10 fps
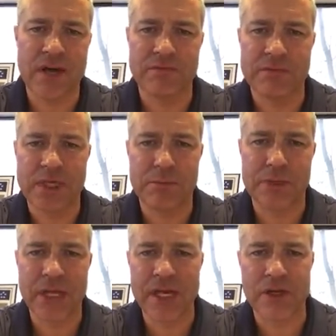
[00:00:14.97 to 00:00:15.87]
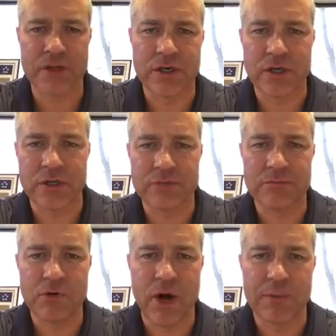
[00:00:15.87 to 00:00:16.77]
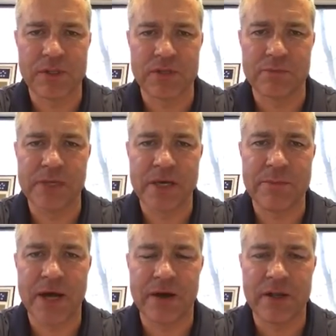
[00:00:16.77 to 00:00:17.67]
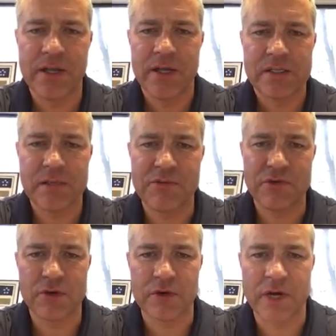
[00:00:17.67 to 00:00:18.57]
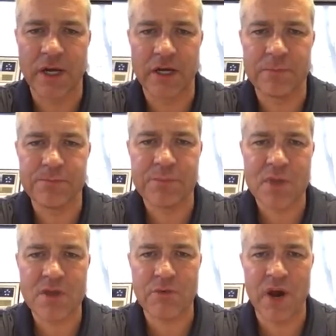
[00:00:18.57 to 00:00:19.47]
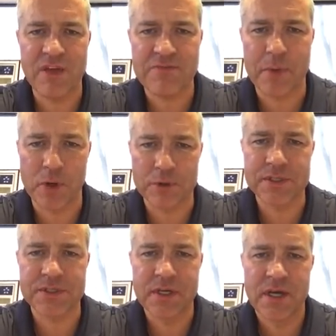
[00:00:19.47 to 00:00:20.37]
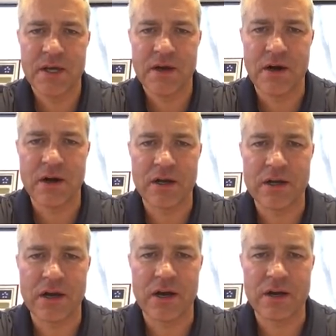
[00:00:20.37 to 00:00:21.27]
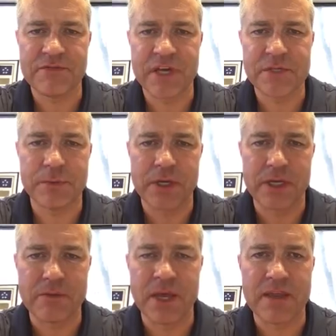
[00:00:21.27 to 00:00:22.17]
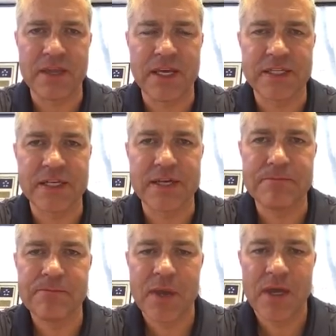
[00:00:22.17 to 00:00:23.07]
of complaining or griping a little bit about some of her Thrive posts on Facebook and things, and